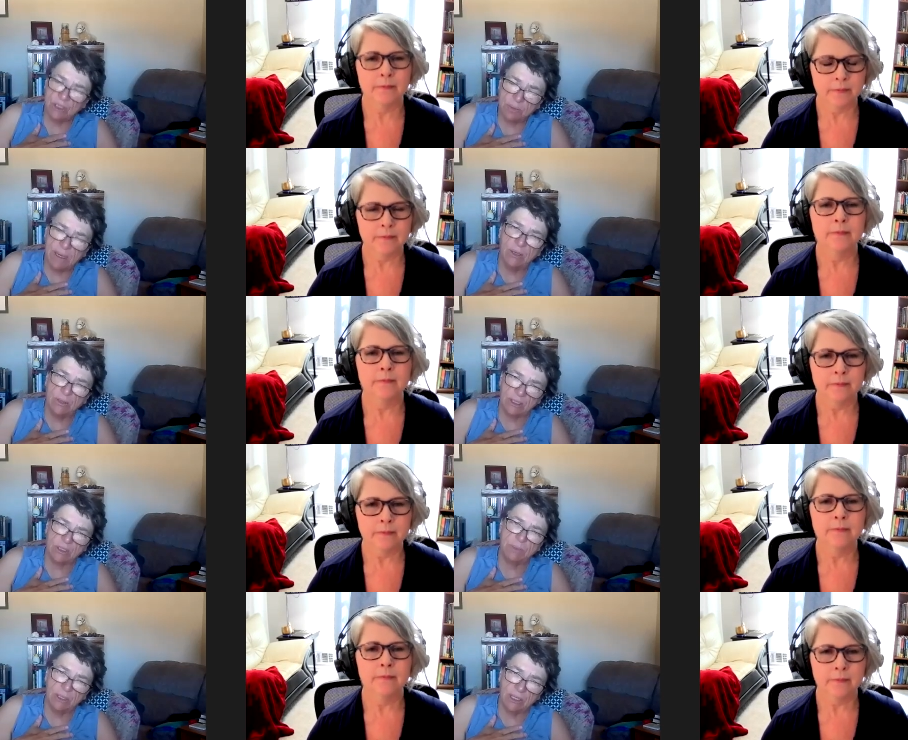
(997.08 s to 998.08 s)
Speaker 1: just my own
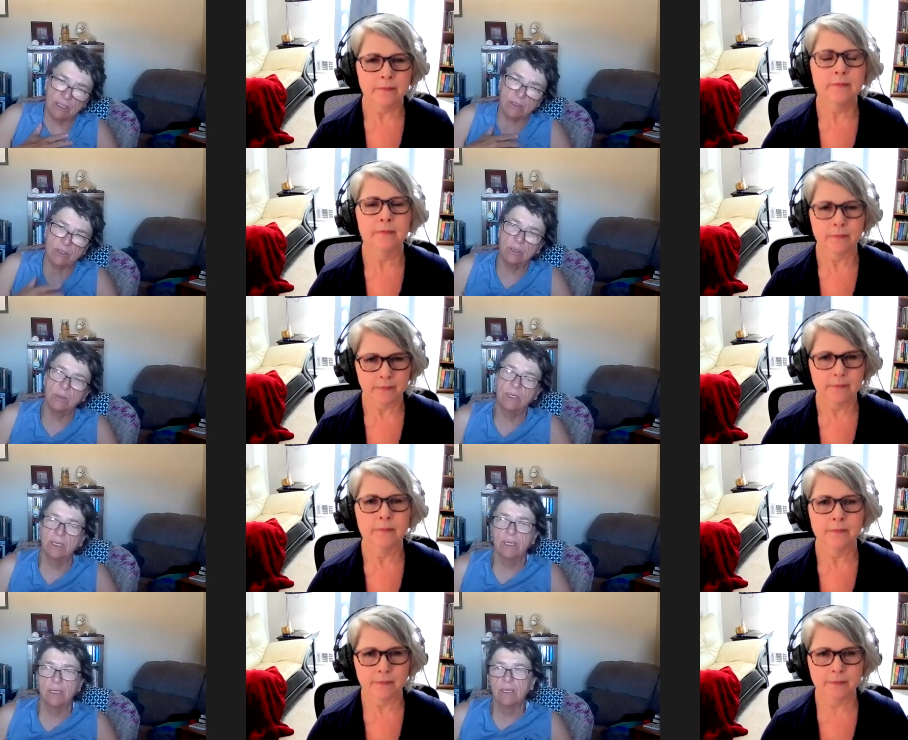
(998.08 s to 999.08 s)
experience. So,
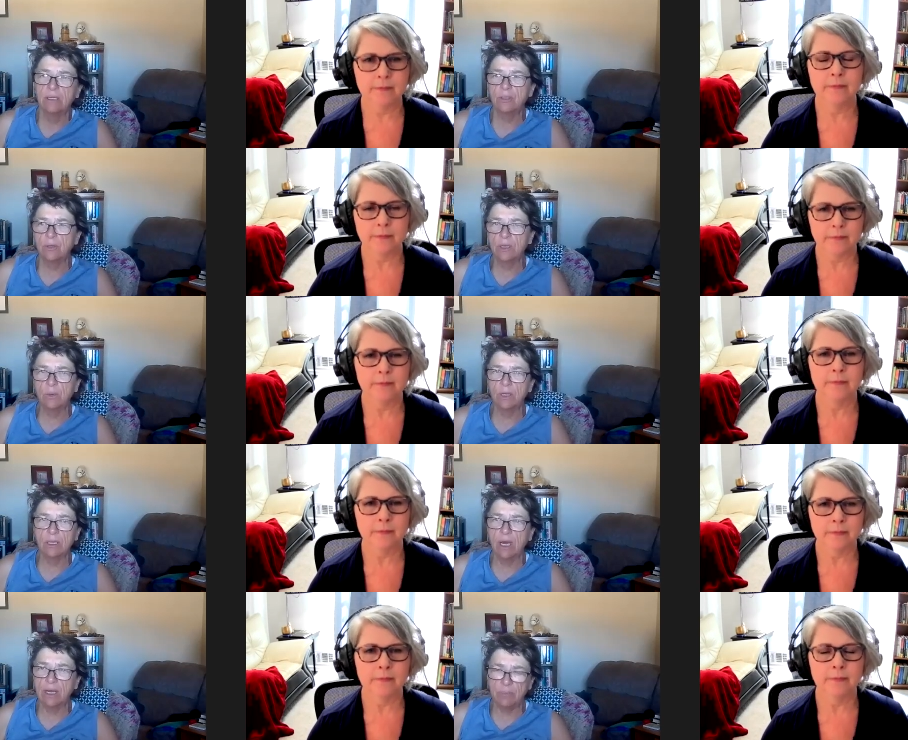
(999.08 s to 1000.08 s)
mm-hmm. so there
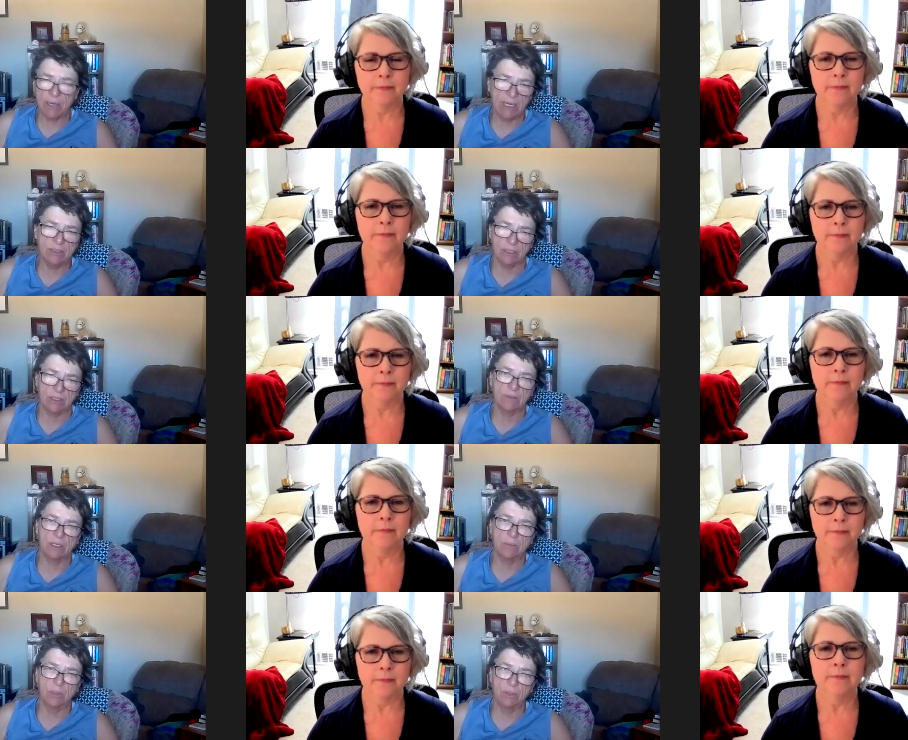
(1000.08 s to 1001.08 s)
were a lot of
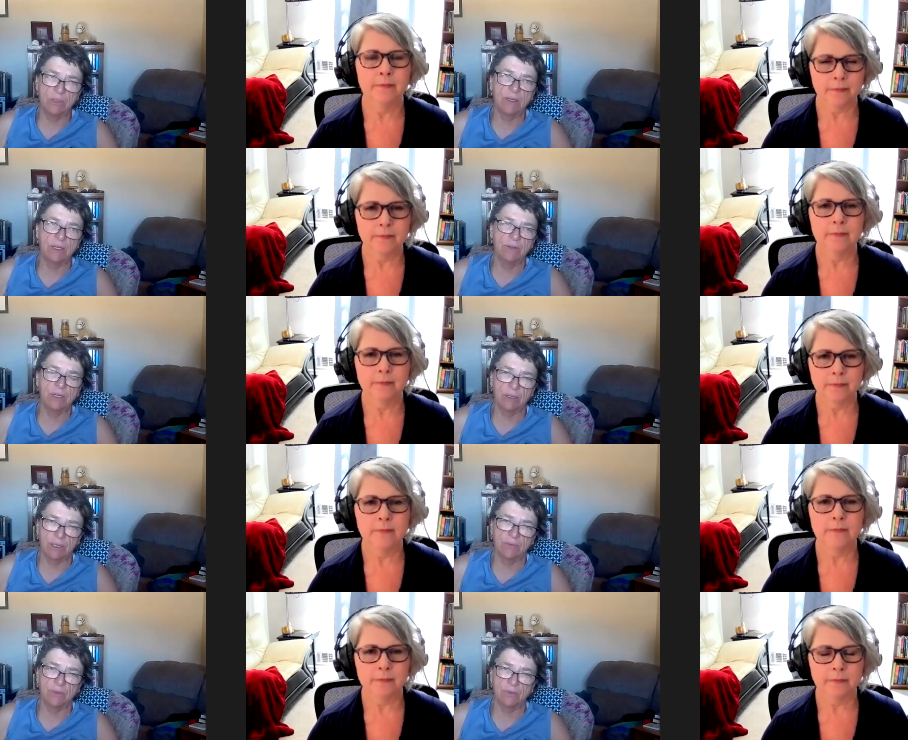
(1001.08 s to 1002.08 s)
positives, and I'm always very, very
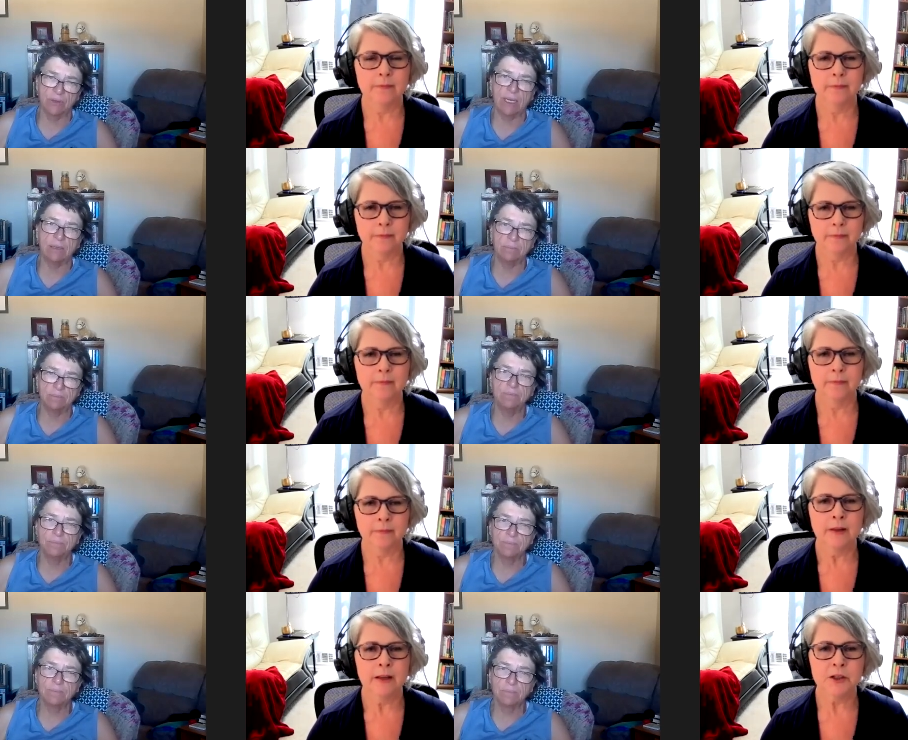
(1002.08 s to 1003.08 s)
grateful for that.
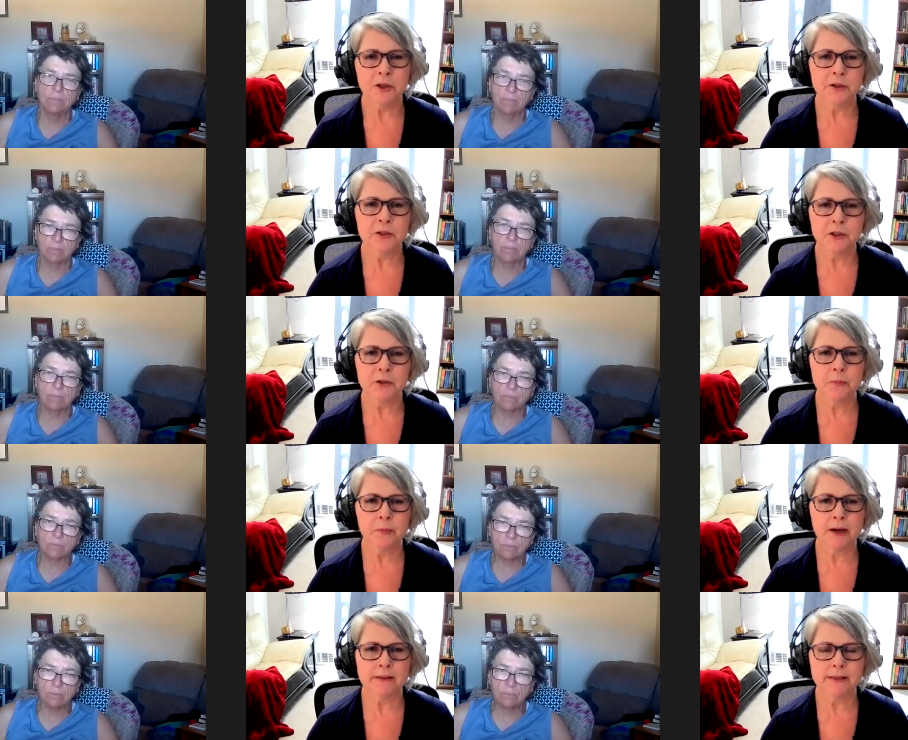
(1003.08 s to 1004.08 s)
Speaker 2: So, are you still
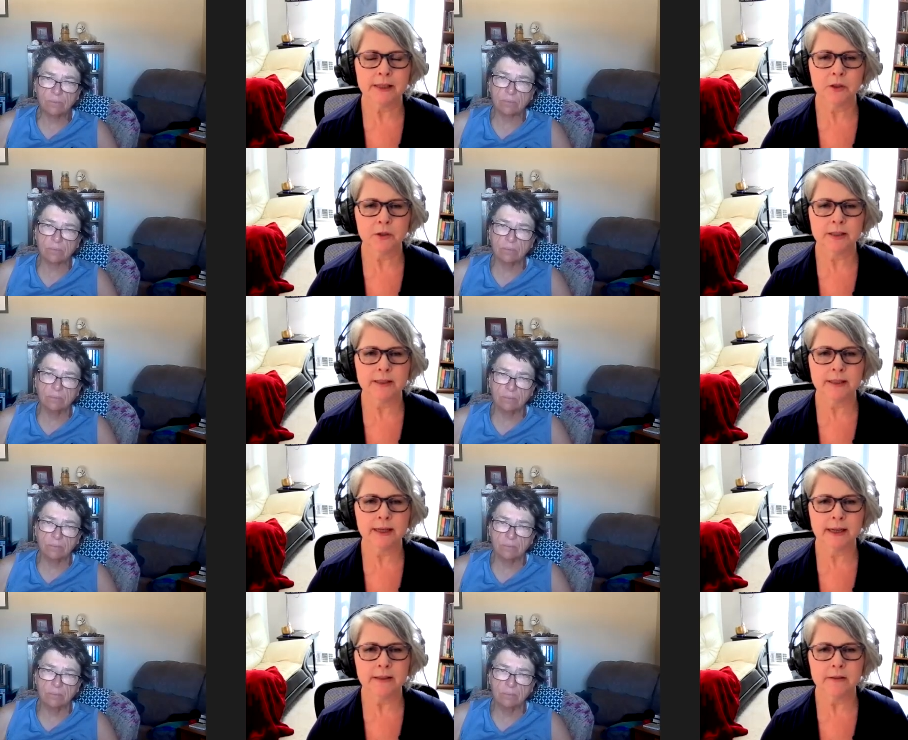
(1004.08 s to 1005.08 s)
practicing nursing
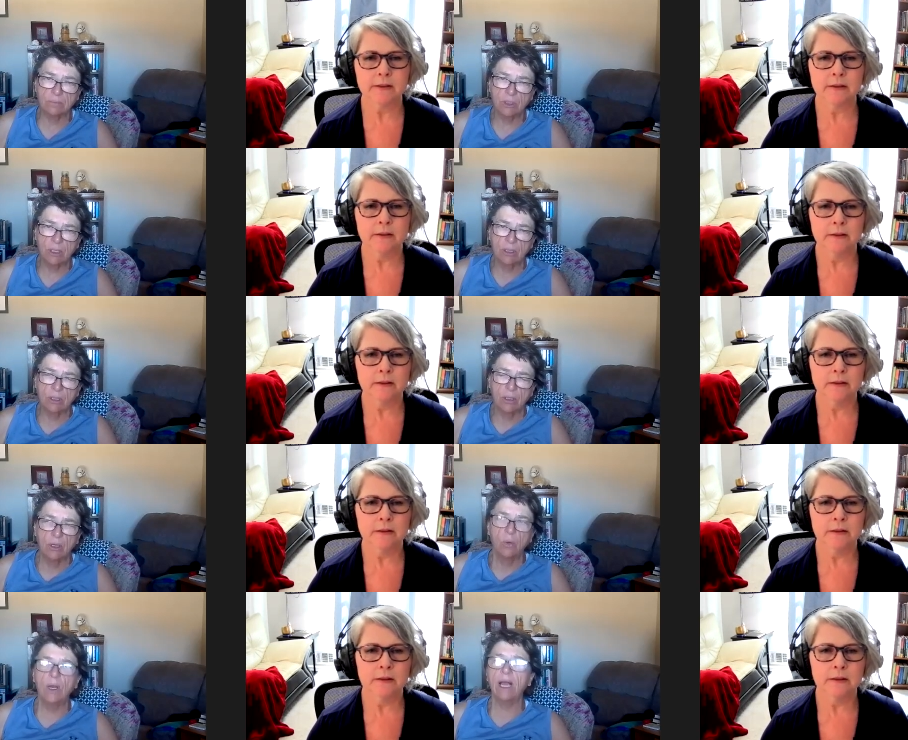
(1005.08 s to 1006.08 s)
today?
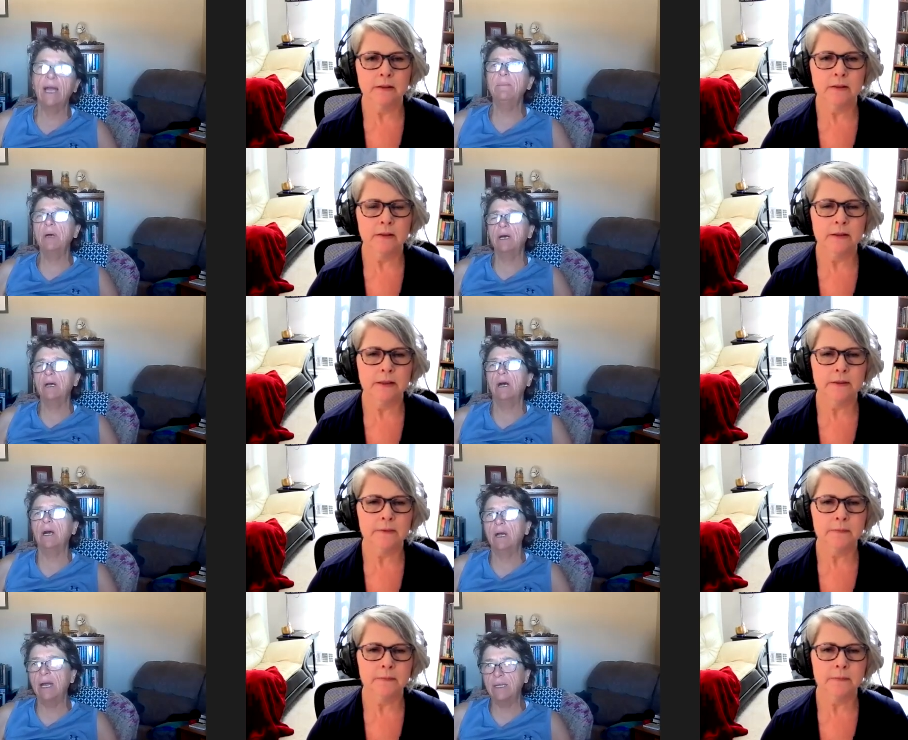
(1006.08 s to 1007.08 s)
Speaker 1: Well, I'm uh,
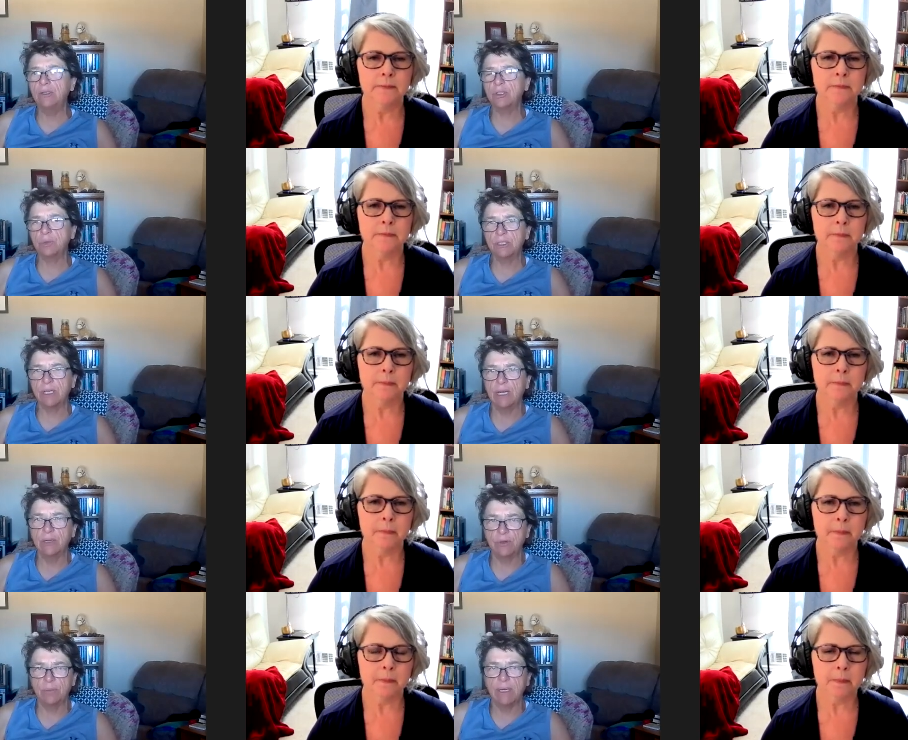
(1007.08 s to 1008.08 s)
I just
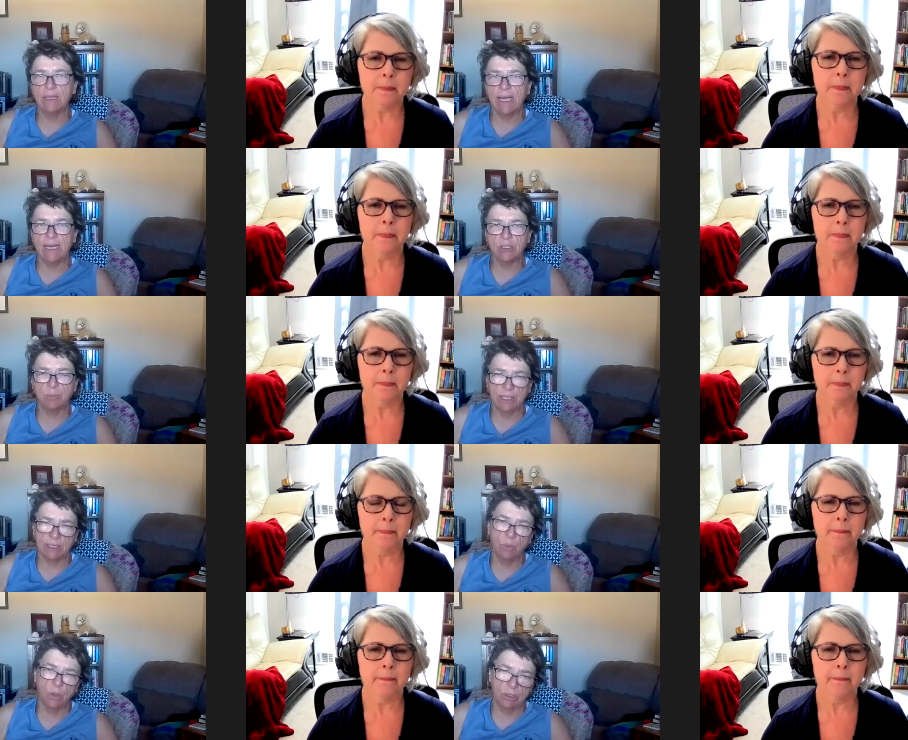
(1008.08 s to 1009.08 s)
retired from my last brick and